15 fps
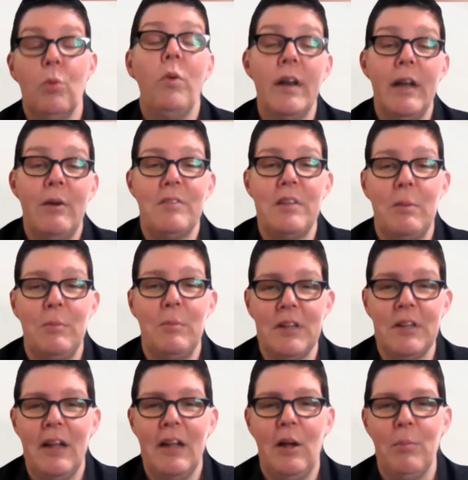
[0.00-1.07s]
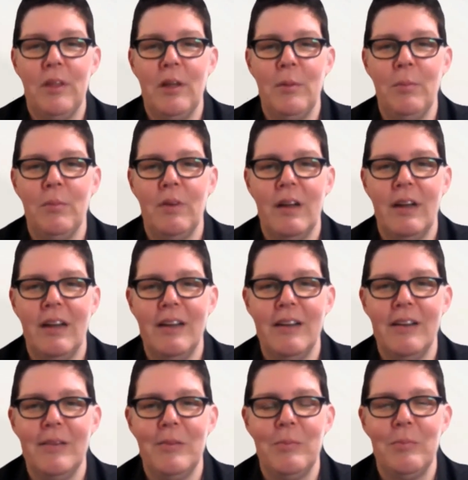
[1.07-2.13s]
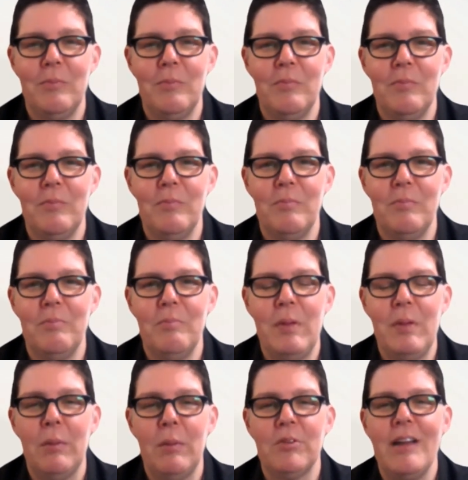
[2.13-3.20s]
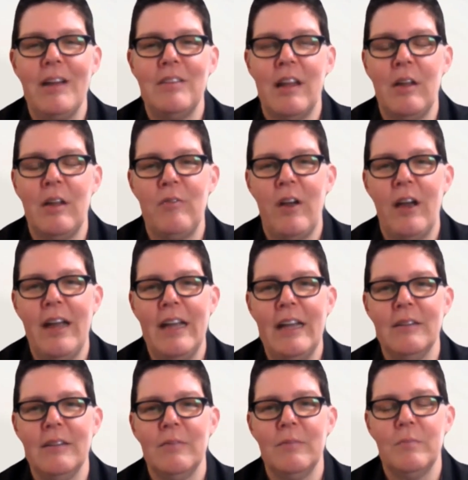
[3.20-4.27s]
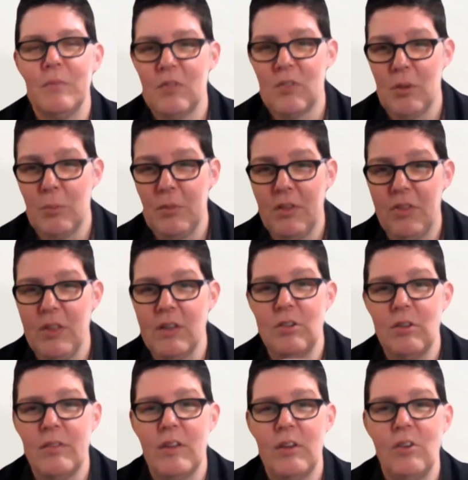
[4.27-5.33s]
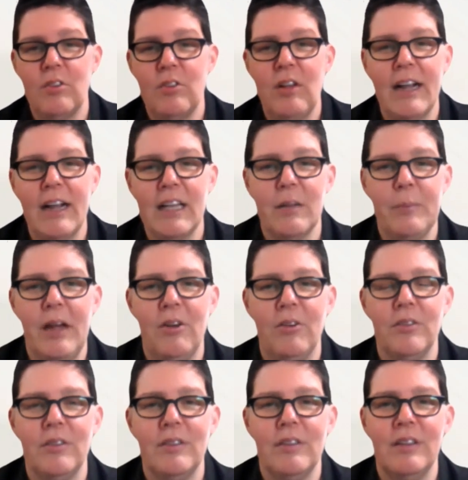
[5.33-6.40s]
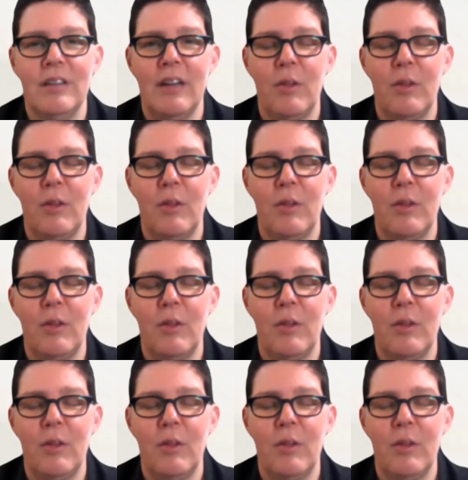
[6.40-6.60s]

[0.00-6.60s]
One, I was able to help them able to identify some of the things that you're talking about. In